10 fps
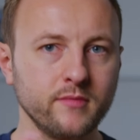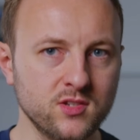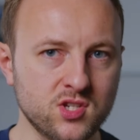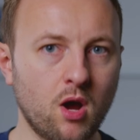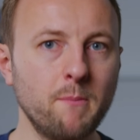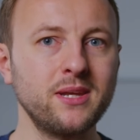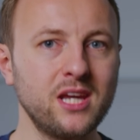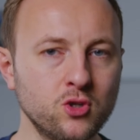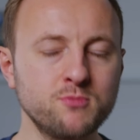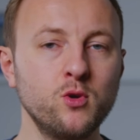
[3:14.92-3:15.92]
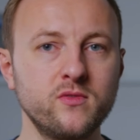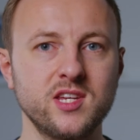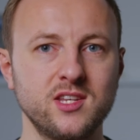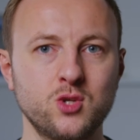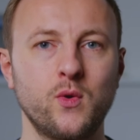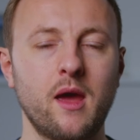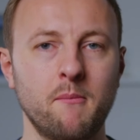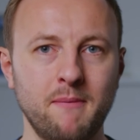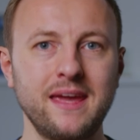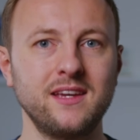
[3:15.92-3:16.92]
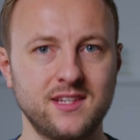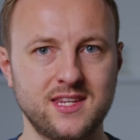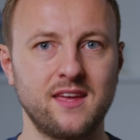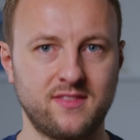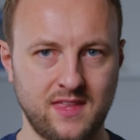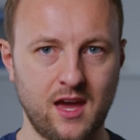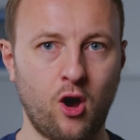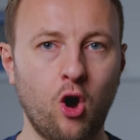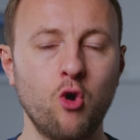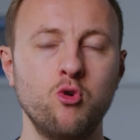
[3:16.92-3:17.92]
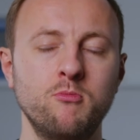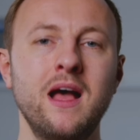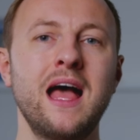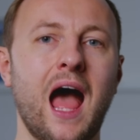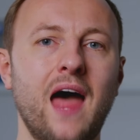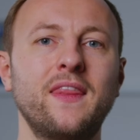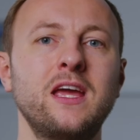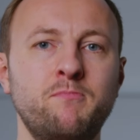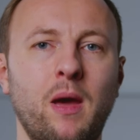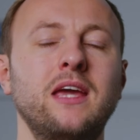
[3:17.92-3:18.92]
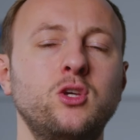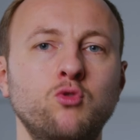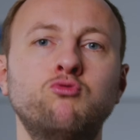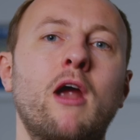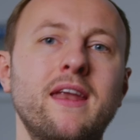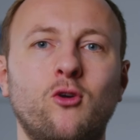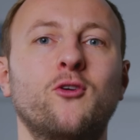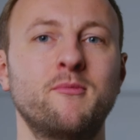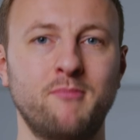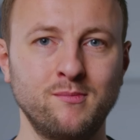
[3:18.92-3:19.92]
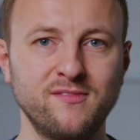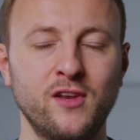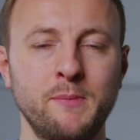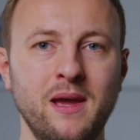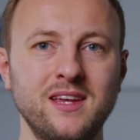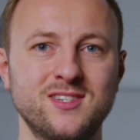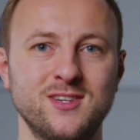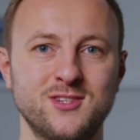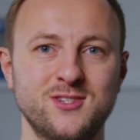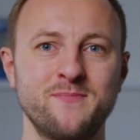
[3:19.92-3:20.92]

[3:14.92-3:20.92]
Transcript: somebody else moves into it and makes it their home and they pay you rent on a monthly basis.